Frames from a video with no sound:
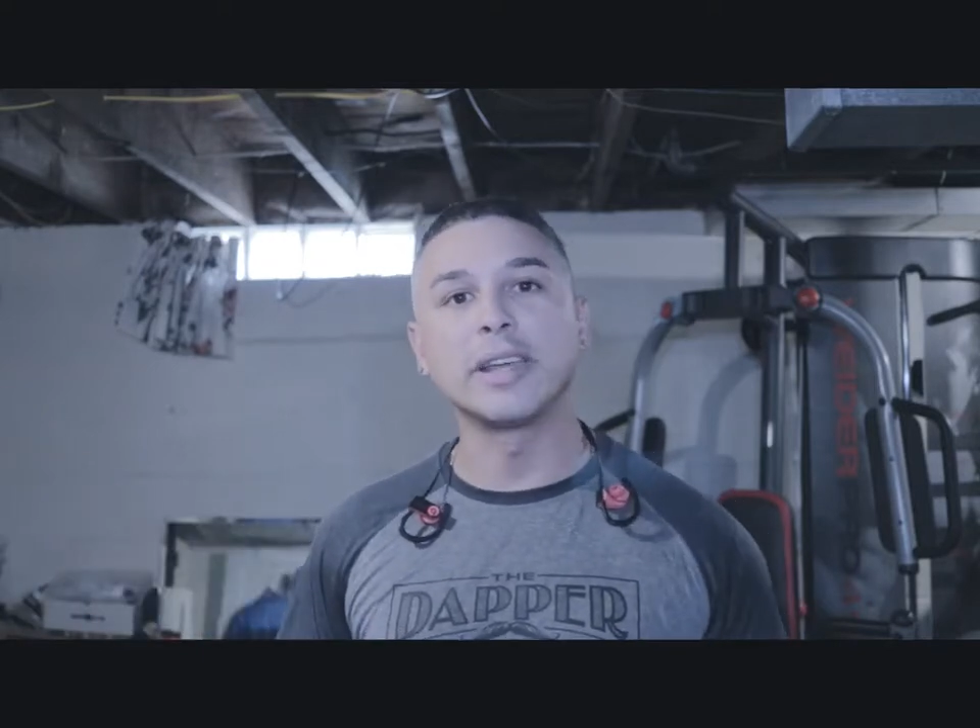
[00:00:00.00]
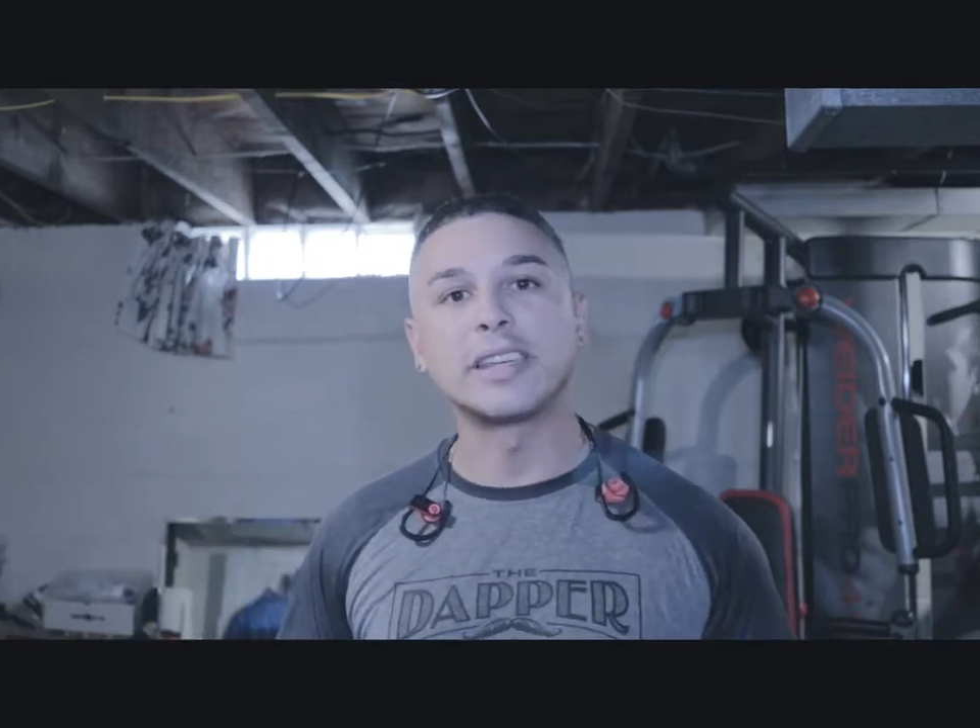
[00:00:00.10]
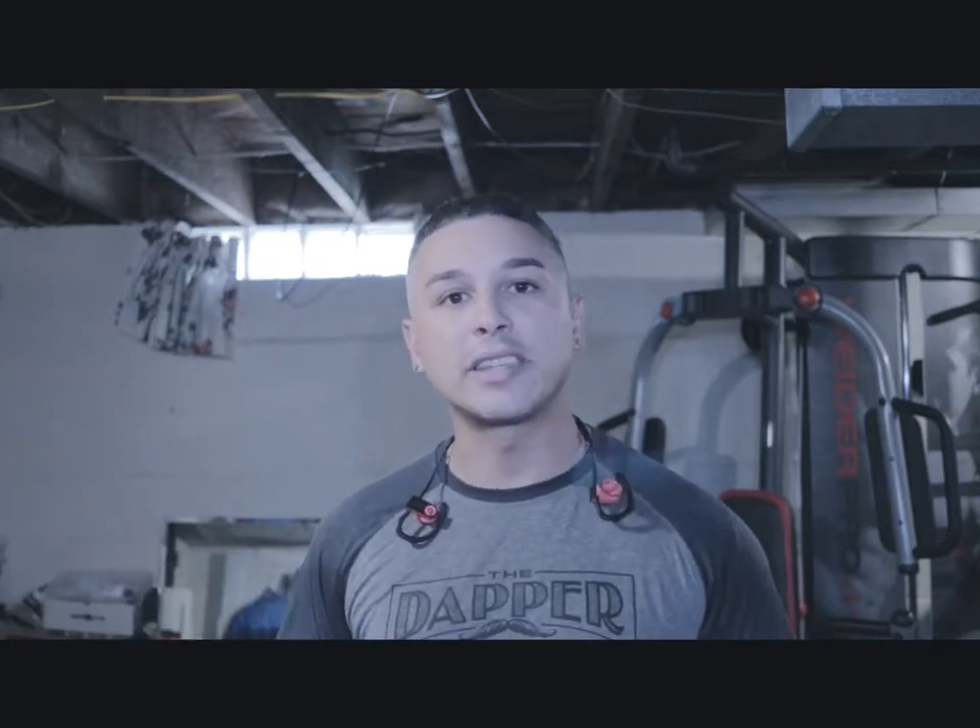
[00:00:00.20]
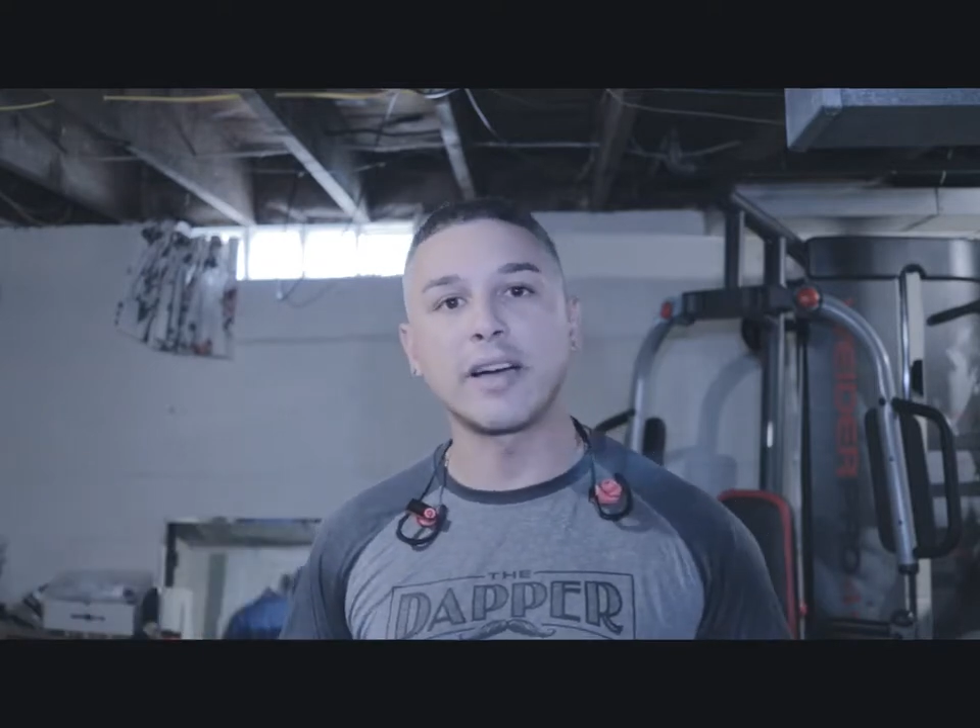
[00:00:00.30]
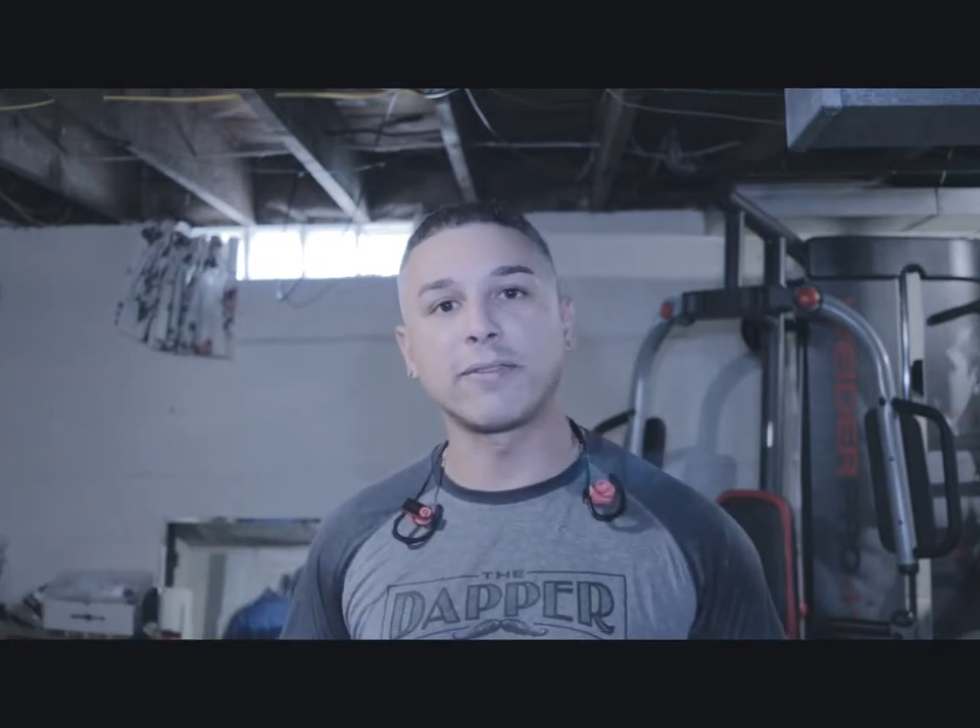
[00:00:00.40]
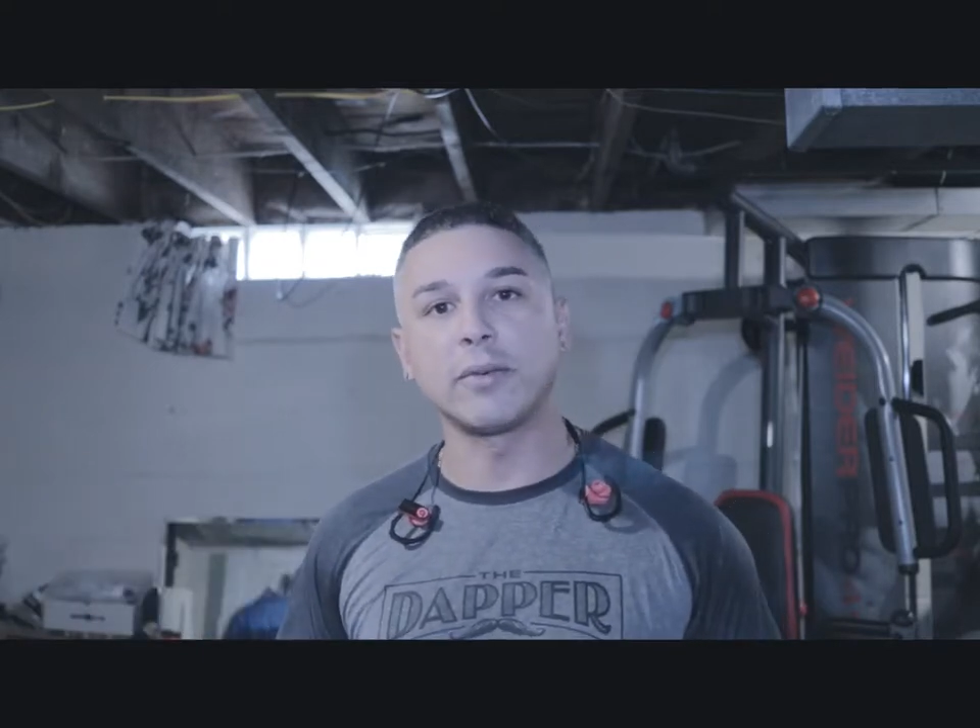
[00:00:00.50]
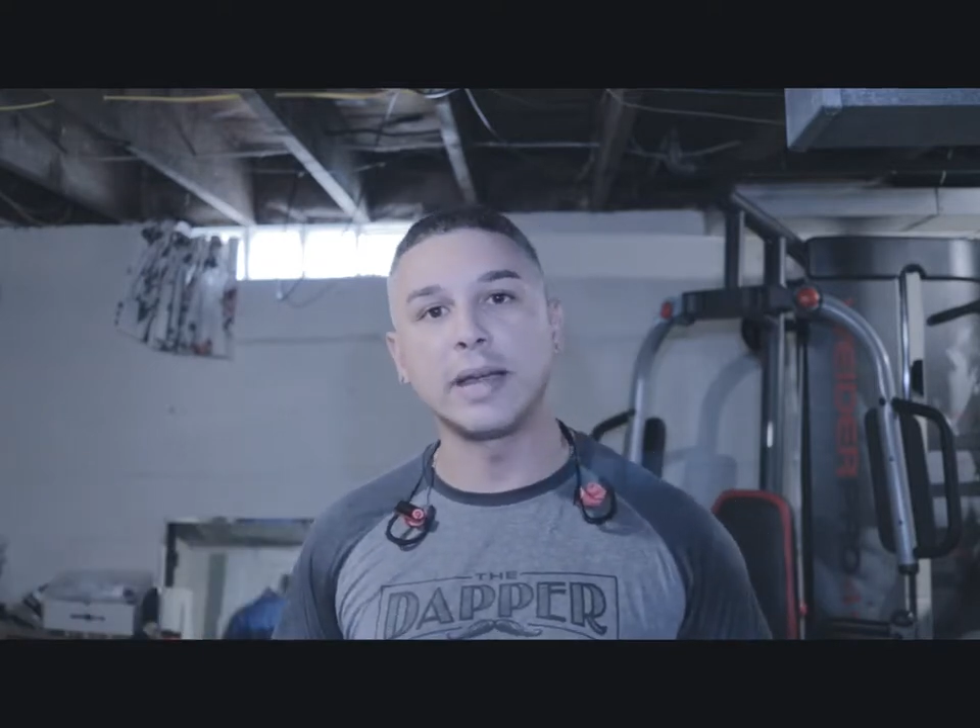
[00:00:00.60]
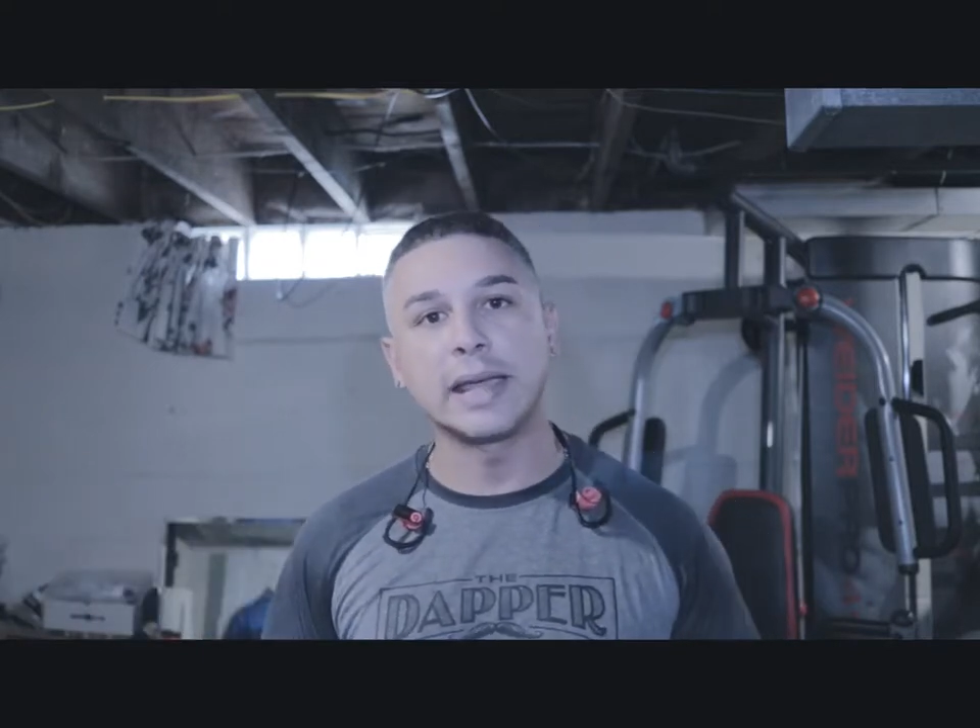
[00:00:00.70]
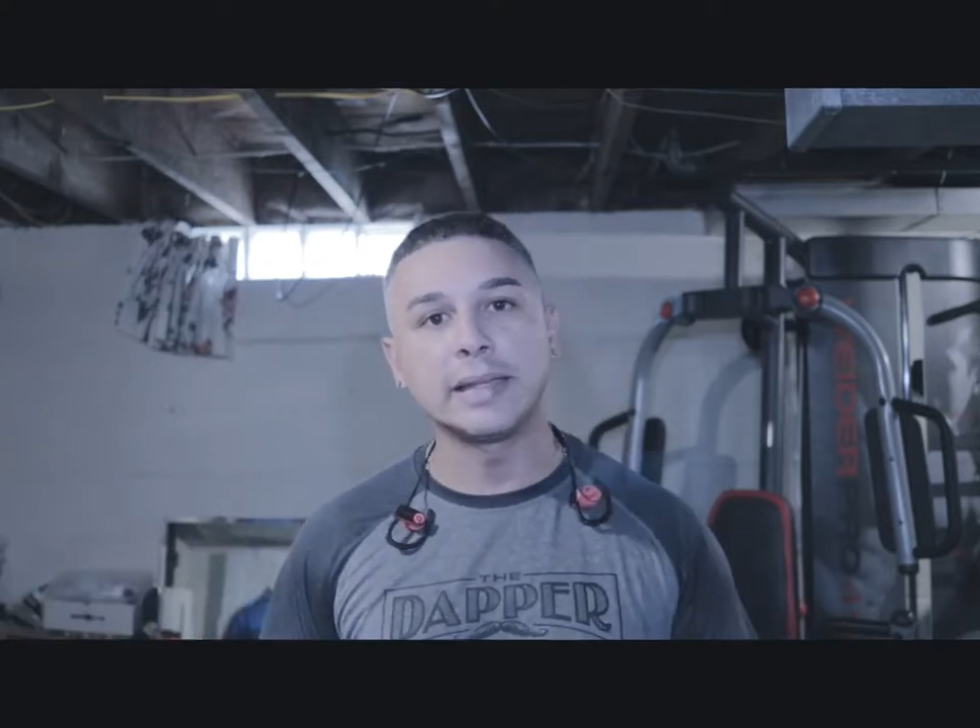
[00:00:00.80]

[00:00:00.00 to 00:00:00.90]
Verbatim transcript: suffering